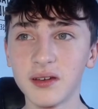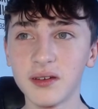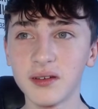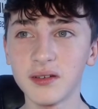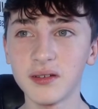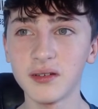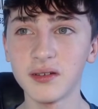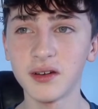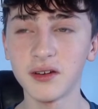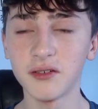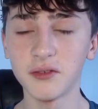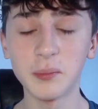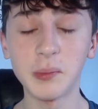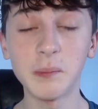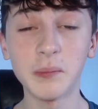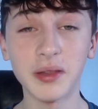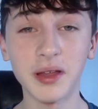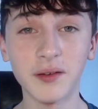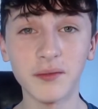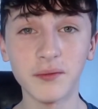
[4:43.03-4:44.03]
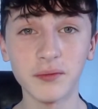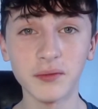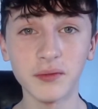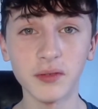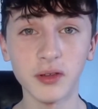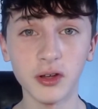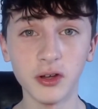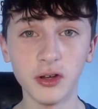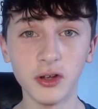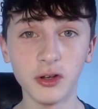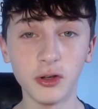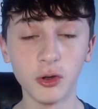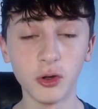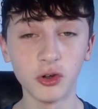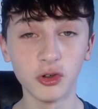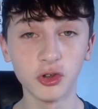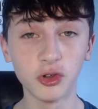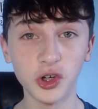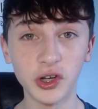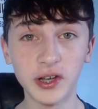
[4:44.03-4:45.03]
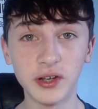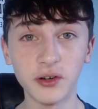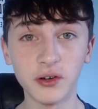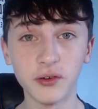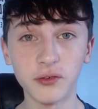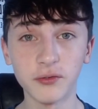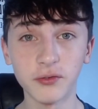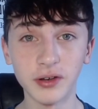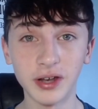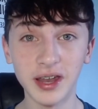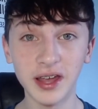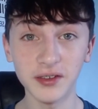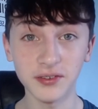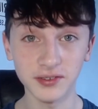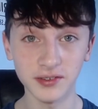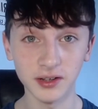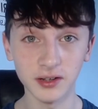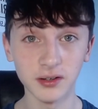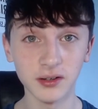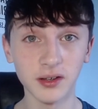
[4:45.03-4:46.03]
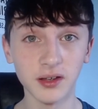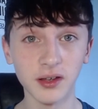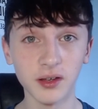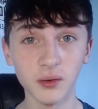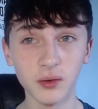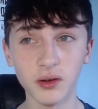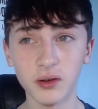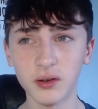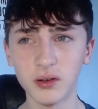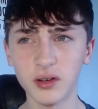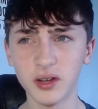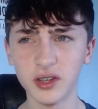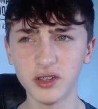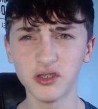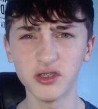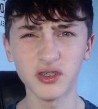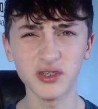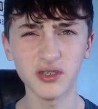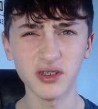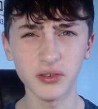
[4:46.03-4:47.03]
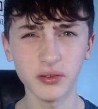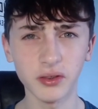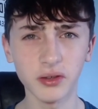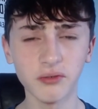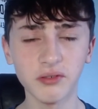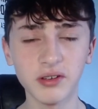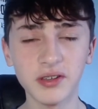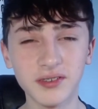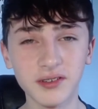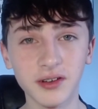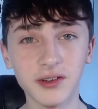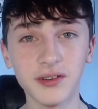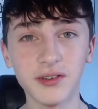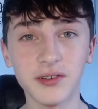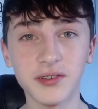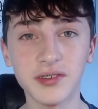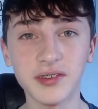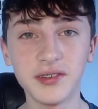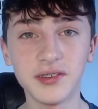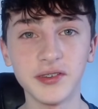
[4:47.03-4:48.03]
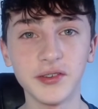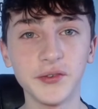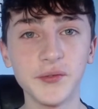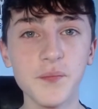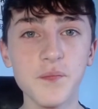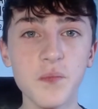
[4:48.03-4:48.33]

I remember that long shot he got for Leicester, just after the restart last season.